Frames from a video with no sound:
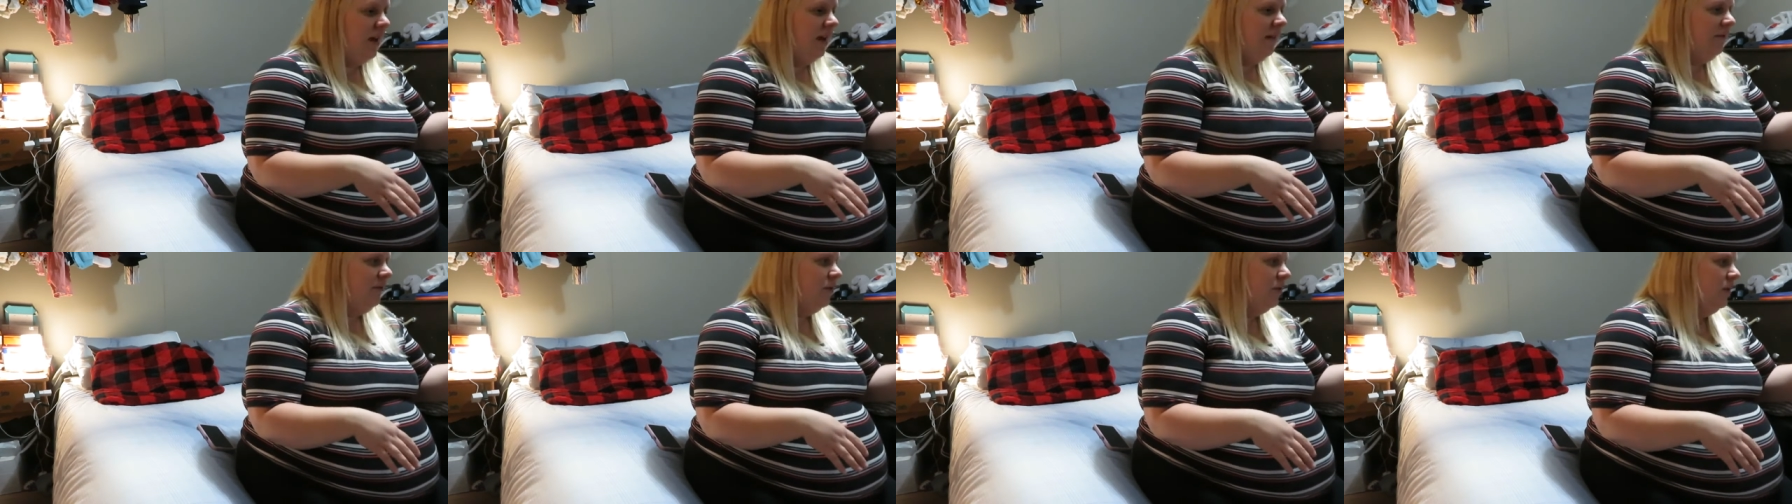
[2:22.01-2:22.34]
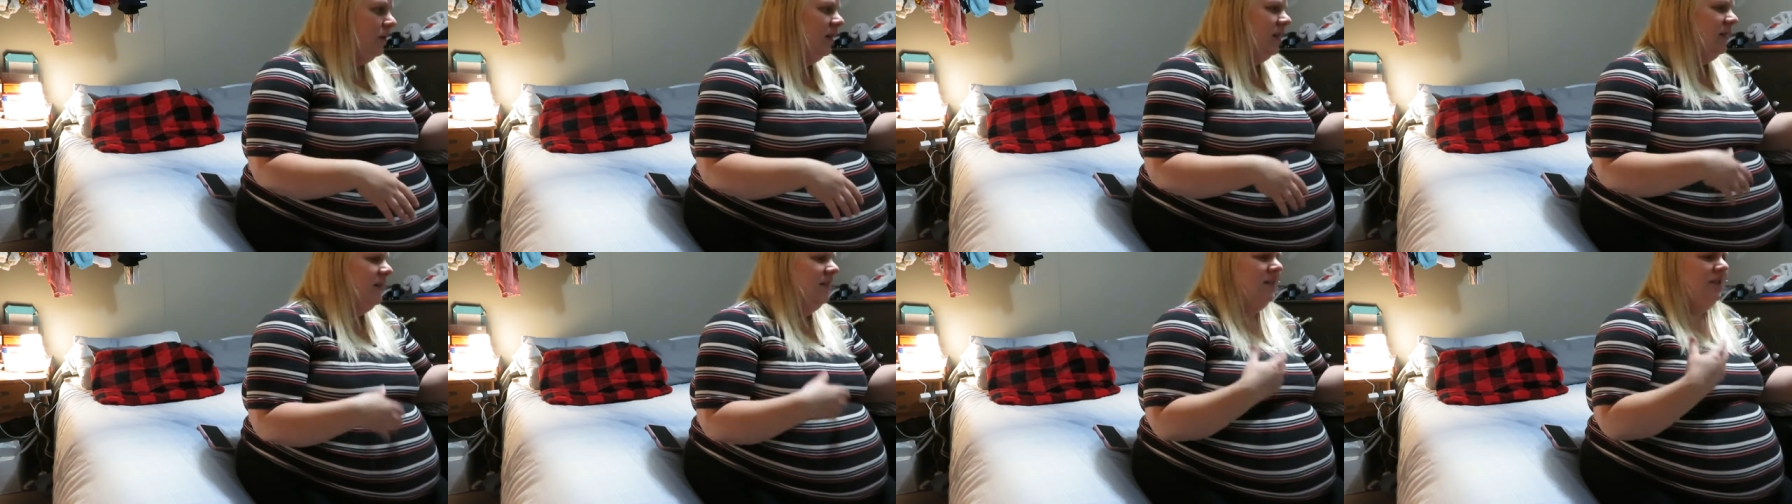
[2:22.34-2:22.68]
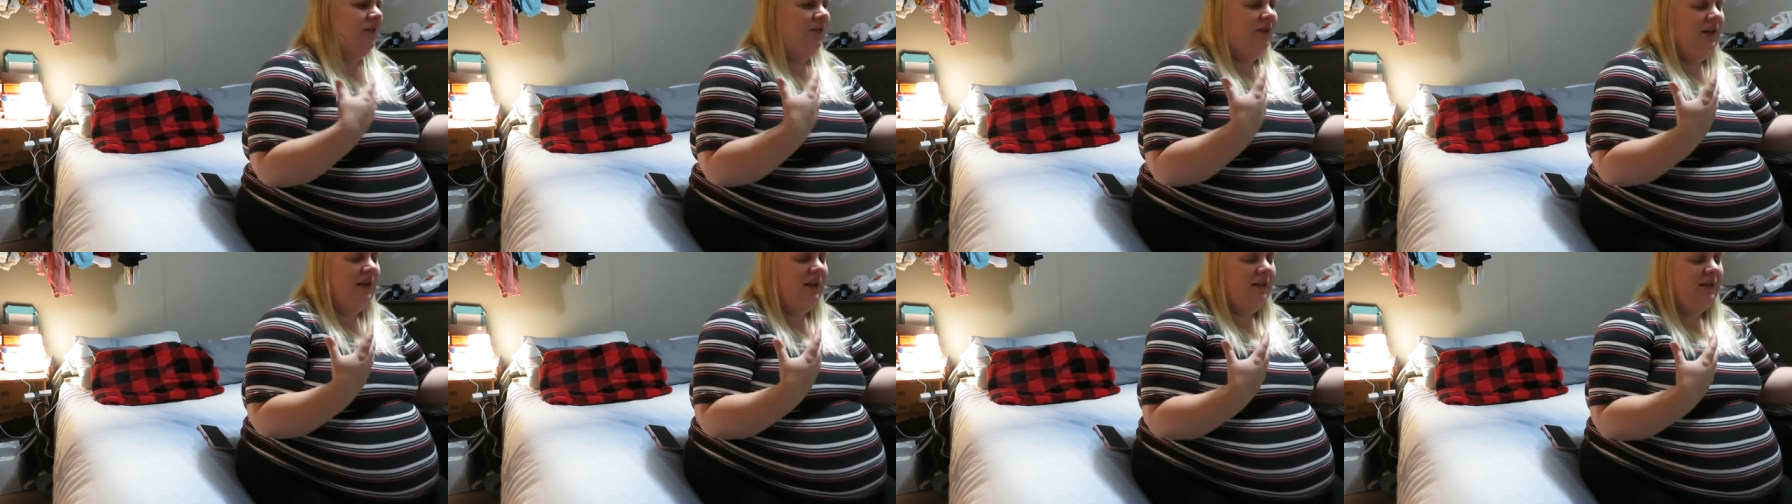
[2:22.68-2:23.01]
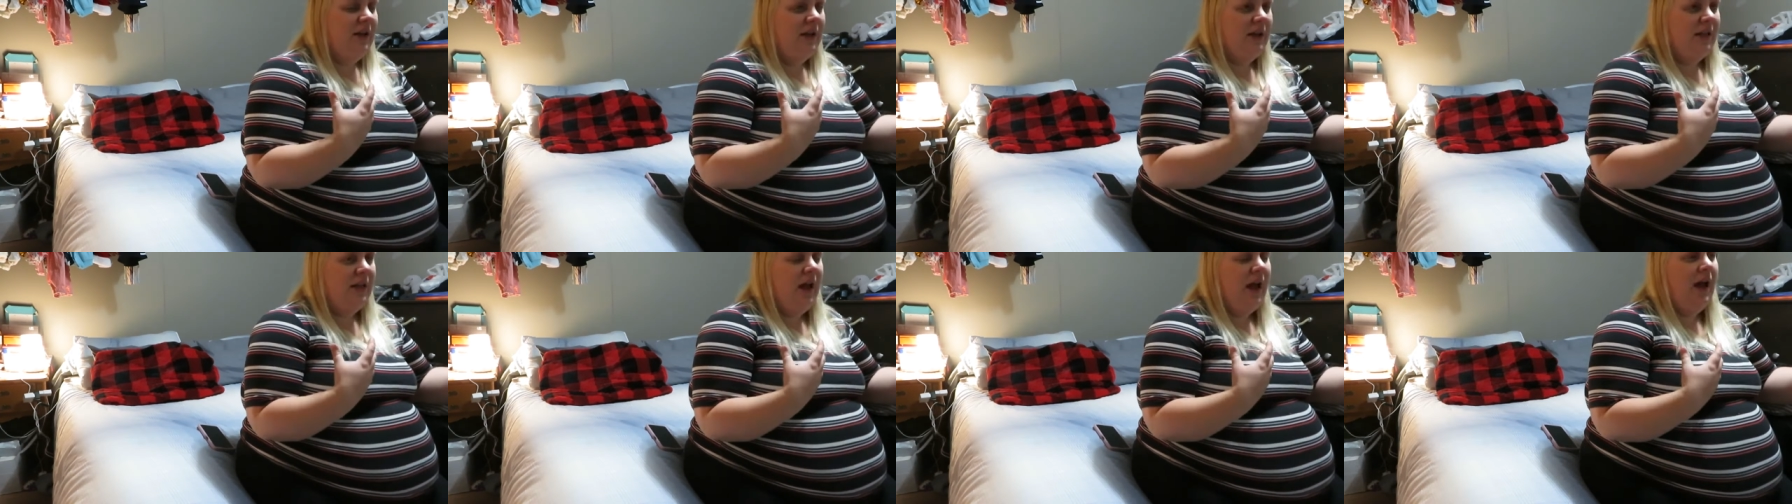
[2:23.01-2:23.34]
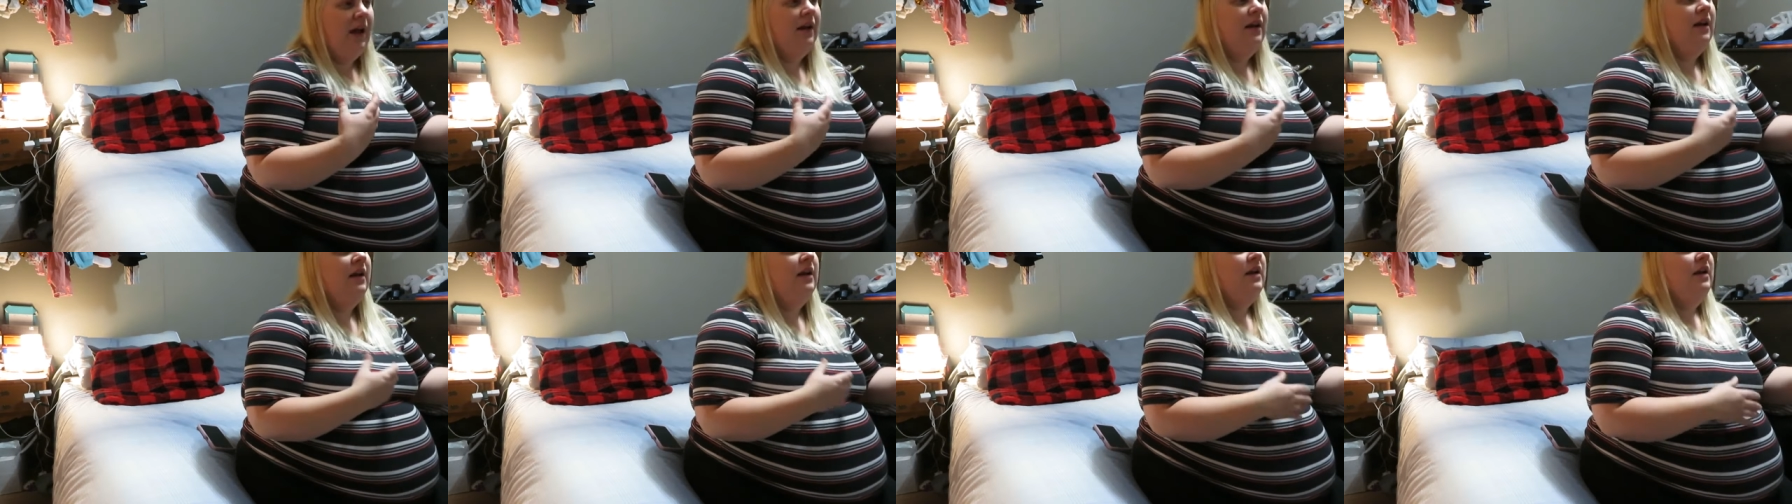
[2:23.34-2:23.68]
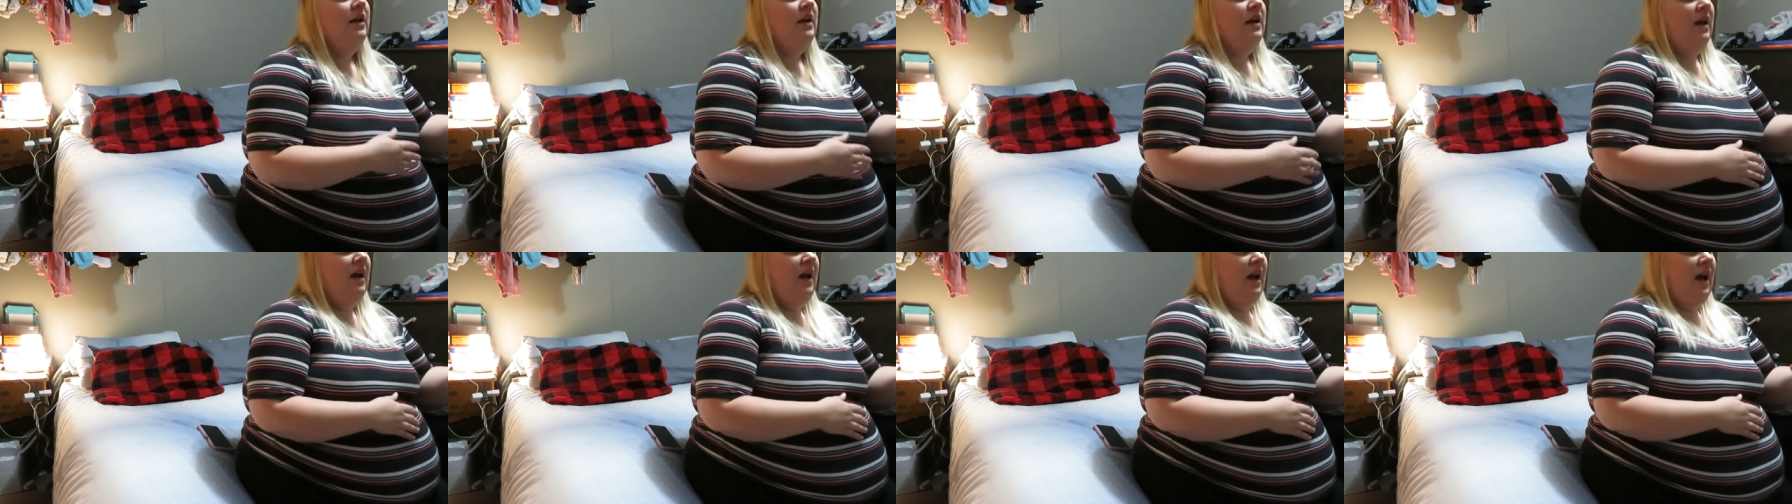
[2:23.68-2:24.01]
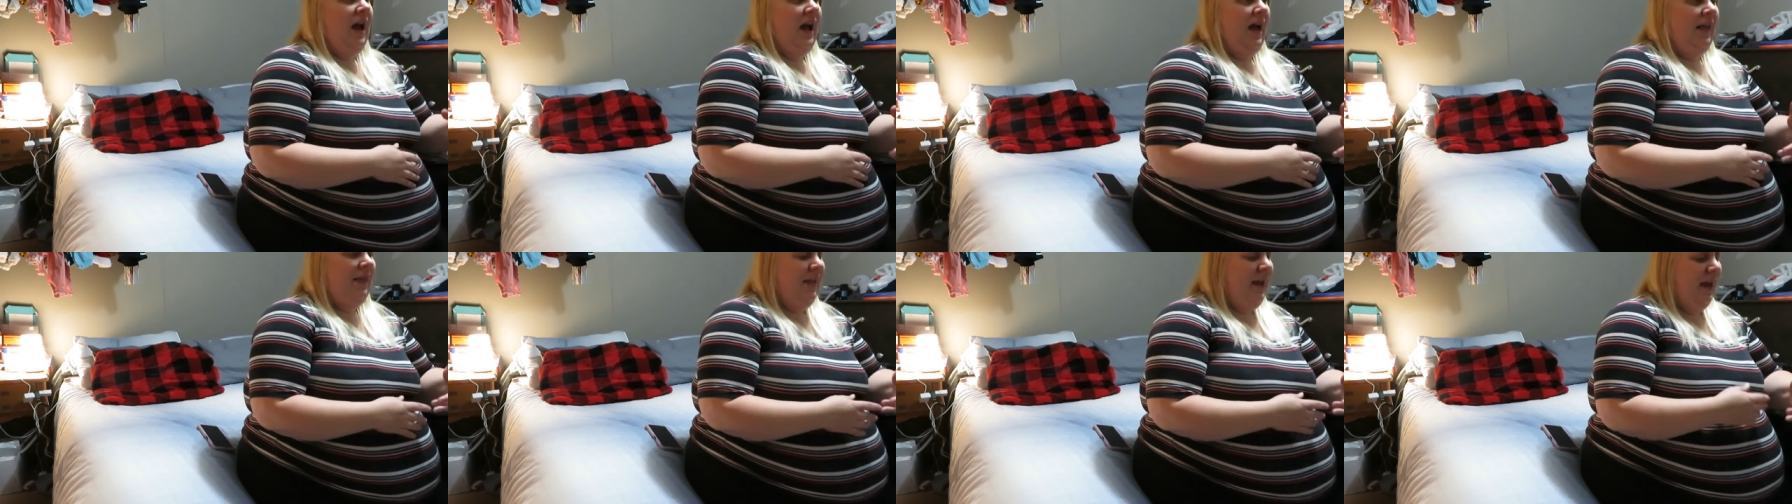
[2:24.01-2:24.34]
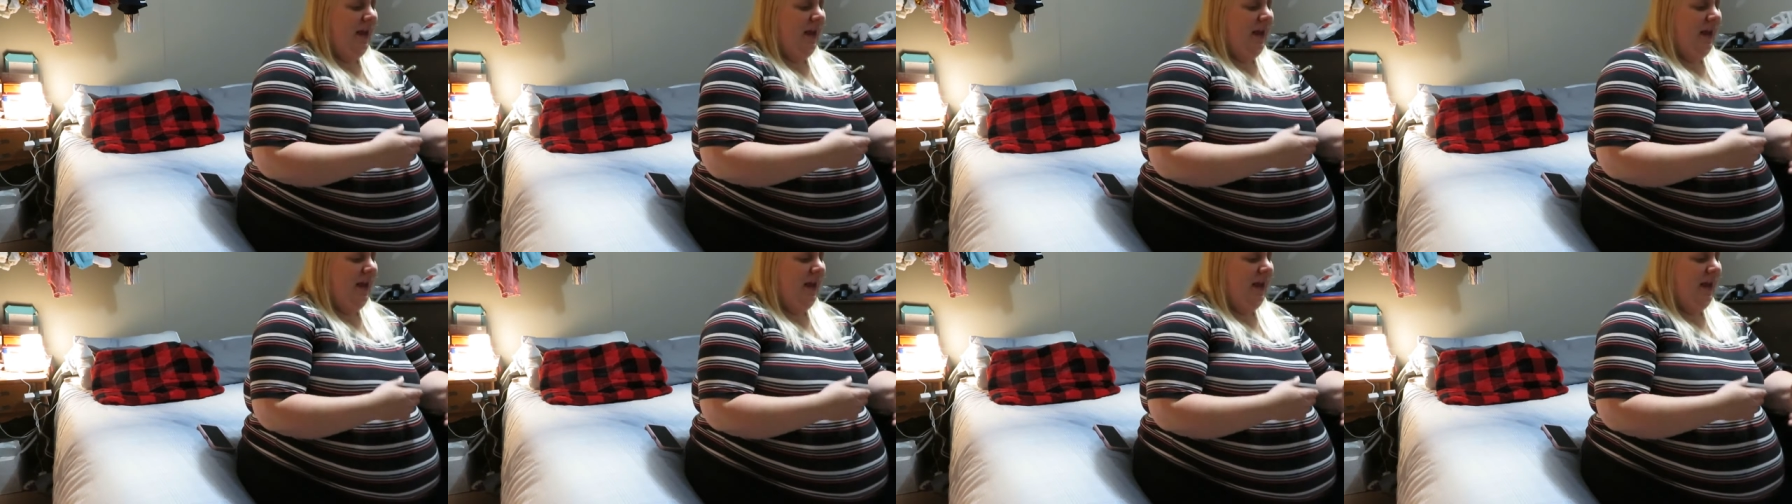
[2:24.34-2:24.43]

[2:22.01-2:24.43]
afterwards or things like that. And